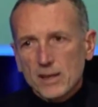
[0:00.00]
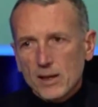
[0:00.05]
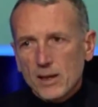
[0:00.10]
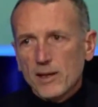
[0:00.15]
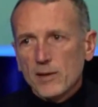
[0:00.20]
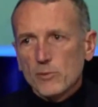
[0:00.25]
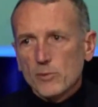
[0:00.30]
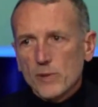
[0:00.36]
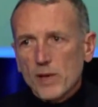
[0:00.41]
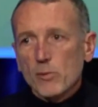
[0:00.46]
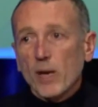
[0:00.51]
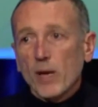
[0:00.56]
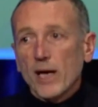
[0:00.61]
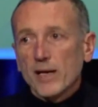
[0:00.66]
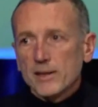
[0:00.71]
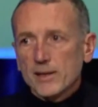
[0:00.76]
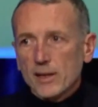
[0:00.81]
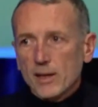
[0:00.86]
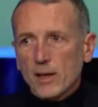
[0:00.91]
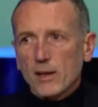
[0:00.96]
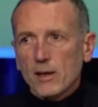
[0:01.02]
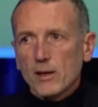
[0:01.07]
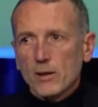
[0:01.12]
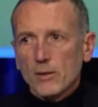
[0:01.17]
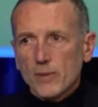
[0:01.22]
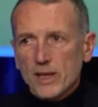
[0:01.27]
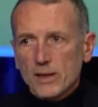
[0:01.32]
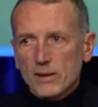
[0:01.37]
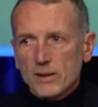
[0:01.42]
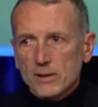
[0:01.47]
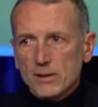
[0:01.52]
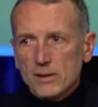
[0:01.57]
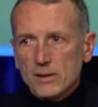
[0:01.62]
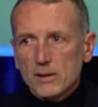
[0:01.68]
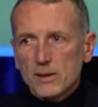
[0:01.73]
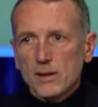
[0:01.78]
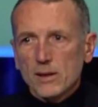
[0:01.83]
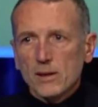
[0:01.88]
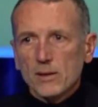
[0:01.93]
basically rewriting
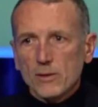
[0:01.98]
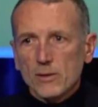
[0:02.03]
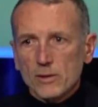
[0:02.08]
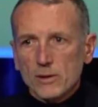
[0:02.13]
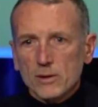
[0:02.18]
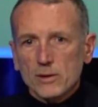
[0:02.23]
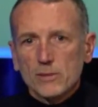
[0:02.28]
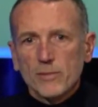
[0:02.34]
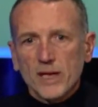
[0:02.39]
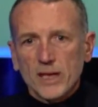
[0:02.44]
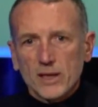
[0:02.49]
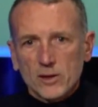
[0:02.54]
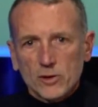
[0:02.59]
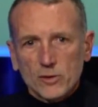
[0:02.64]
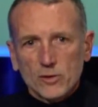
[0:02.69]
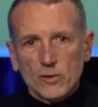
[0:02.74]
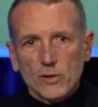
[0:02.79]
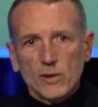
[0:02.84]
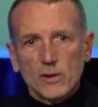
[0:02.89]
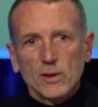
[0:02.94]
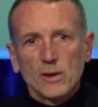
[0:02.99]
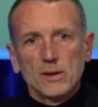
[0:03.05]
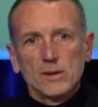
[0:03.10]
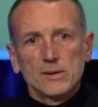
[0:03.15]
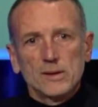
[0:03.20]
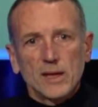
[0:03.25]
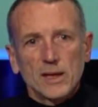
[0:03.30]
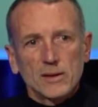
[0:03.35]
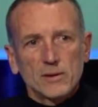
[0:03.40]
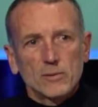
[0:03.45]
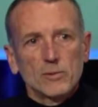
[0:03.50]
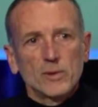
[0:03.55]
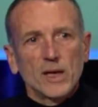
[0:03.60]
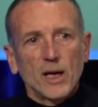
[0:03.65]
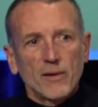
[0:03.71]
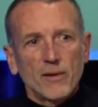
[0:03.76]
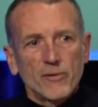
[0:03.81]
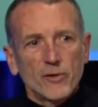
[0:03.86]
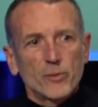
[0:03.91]
economics in order to make sure that
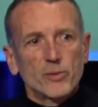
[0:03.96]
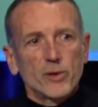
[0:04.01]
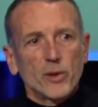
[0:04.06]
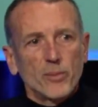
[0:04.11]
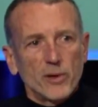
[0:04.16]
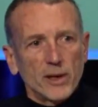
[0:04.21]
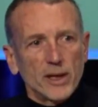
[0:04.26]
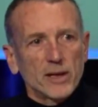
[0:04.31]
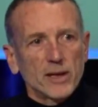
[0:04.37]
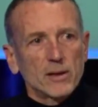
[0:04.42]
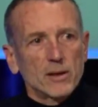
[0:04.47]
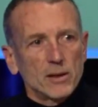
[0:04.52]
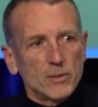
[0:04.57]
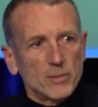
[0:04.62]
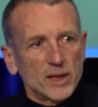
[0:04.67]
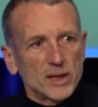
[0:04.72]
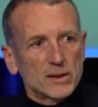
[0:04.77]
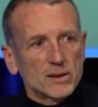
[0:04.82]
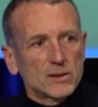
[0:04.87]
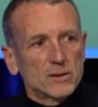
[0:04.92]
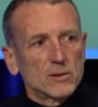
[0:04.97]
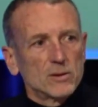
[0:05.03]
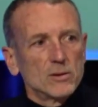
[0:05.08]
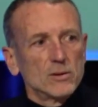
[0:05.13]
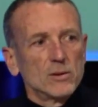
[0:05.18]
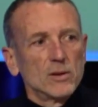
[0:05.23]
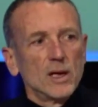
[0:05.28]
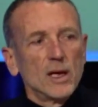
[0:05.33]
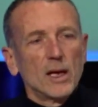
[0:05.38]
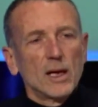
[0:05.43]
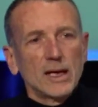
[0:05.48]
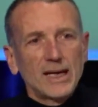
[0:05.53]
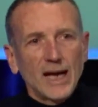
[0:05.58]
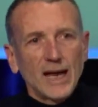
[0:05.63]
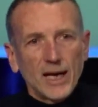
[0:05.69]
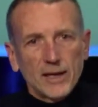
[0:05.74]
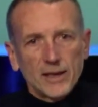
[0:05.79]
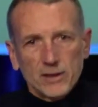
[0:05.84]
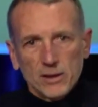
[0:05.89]
we have the proper economics to
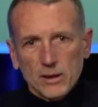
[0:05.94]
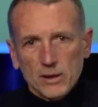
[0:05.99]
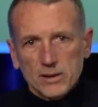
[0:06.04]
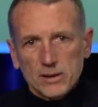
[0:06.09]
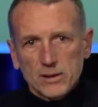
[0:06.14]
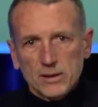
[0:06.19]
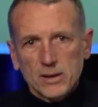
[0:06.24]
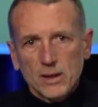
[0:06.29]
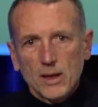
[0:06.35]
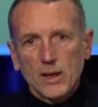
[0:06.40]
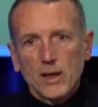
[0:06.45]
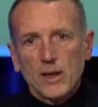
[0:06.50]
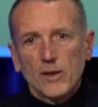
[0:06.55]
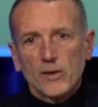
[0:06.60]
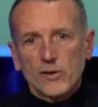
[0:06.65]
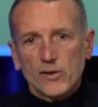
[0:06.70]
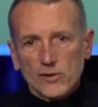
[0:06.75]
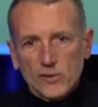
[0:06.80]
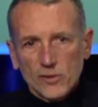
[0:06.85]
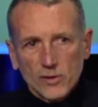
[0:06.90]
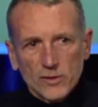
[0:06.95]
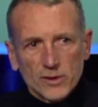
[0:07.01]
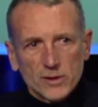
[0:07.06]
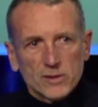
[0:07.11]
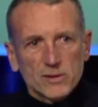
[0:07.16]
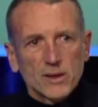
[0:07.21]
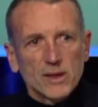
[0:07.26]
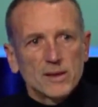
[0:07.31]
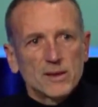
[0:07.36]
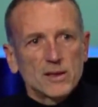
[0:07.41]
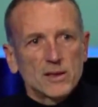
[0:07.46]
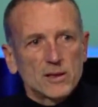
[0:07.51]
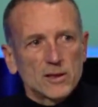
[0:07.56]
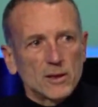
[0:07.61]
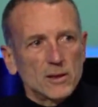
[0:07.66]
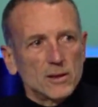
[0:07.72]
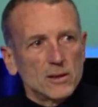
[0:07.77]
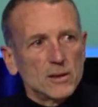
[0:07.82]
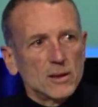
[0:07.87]
guide us through the
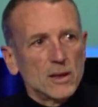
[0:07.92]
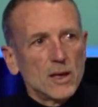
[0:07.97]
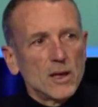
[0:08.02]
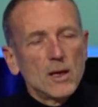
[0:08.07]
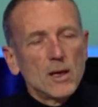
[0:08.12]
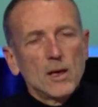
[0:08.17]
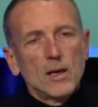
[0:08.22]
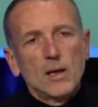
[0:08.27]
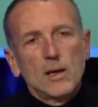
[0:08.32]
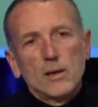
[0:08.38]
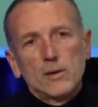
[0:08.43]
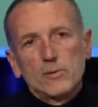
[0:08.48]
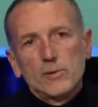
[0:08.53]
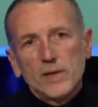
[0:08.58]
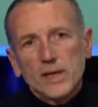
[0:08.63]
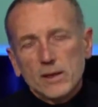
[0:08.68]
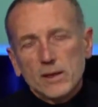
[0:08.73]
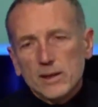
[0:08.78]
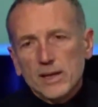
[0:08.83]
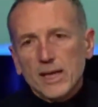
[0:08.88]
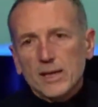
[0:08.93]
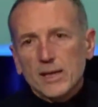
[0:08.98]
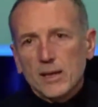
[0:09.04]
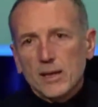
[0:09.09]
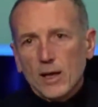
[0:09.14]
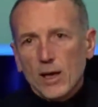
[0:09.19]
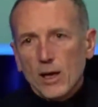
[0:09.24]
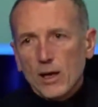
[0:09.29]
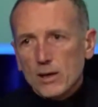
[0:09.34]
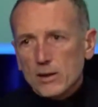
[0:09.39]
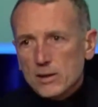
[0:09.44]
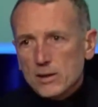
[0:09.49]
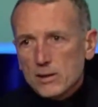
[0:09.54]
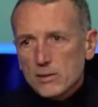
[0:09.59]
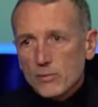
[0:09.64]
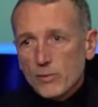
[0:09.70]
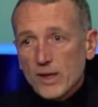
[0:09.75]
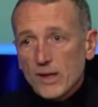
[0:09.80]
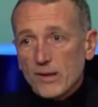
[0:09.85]
transition, reconnecting
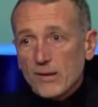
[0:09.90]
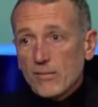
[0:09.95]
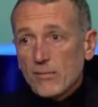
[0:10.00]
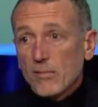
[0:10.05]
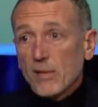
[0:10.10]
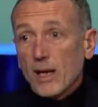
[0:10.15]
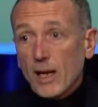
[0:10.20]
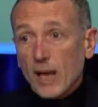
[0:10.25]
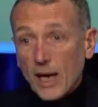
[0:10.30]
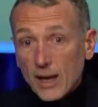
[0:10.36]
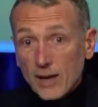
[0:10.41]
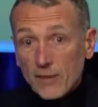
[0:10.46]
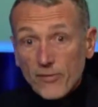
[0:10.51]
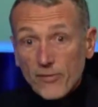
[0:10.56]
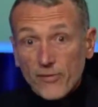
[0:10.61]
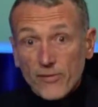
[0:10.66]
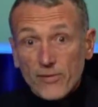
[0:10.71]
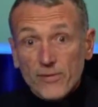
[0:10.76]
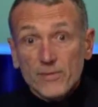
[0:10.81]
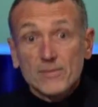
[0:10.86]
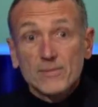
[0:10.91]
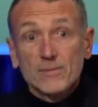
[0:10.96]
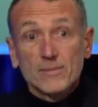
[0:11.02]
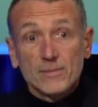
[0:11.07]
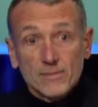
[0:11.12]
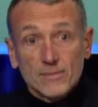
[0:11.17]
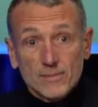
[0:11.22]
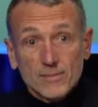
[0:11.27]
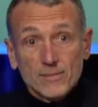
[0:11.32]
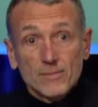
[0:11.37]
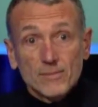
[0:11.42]
us with life,